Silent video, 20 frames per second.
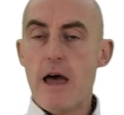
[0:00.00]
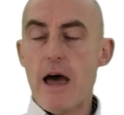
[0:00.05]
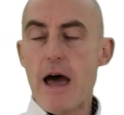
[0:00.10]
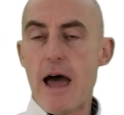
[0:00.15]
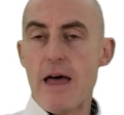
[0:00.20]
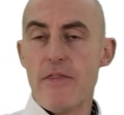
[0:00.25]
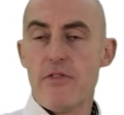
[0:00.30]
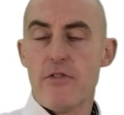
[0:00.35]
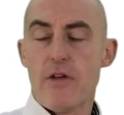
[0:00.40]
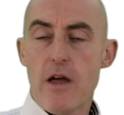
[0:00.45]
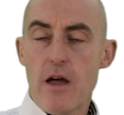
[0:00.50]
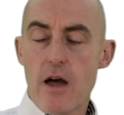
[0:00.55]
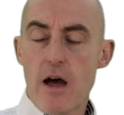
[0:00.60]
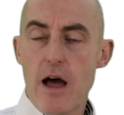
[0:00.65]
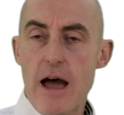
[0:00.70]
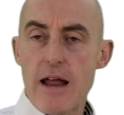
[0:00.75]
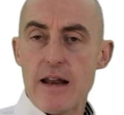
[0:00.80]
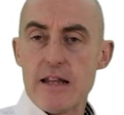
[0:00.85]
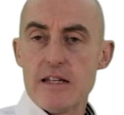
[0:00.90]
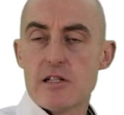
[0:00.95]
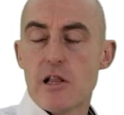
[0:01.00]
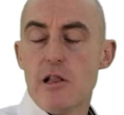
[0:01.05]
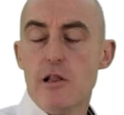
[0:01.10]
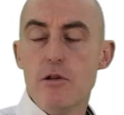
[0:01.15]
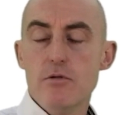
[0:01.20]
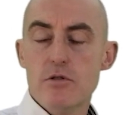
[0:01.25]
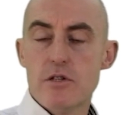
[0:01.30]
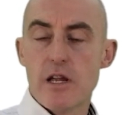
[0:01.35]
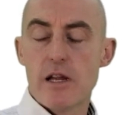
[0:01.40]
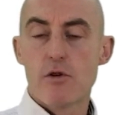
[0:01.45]
and he's
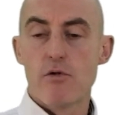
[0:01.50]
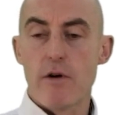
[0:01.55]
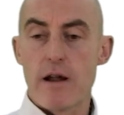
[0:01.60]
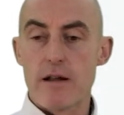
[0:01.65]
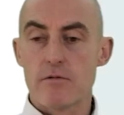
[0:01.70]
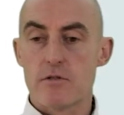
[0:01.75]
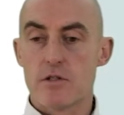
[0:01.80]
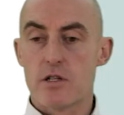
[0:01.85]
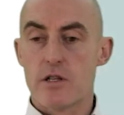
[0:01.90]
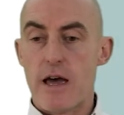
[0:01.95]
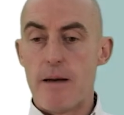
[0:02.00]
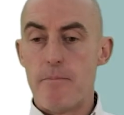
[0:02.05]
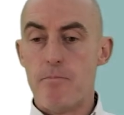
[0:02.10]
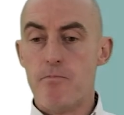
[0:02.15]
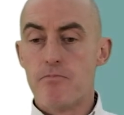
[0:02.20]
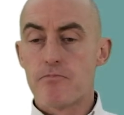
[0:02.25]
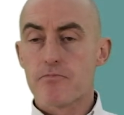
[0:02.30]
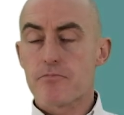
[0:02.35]
losing ground to them.